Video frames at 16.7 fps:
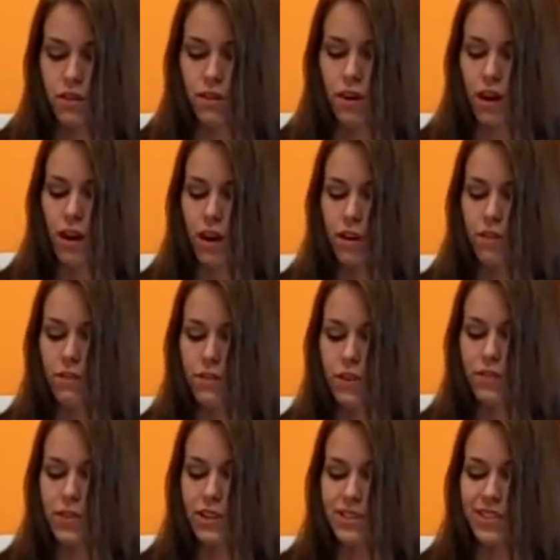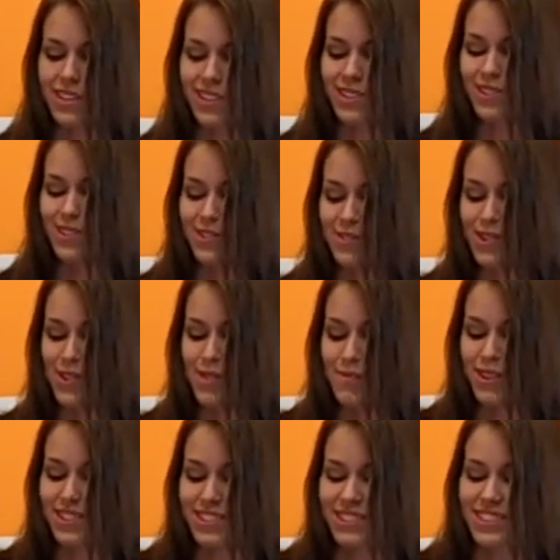that they say to do for a
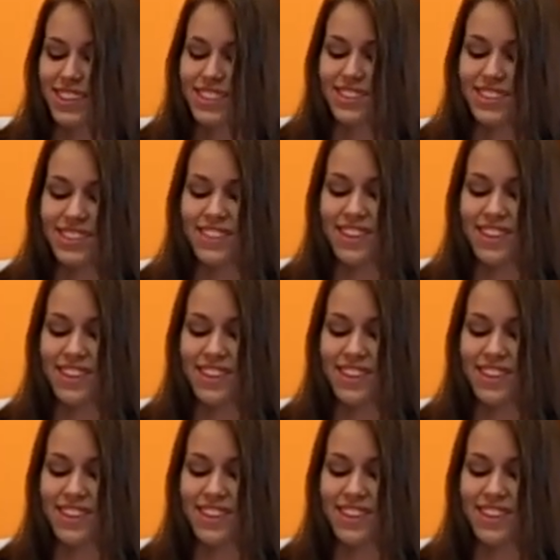presentation.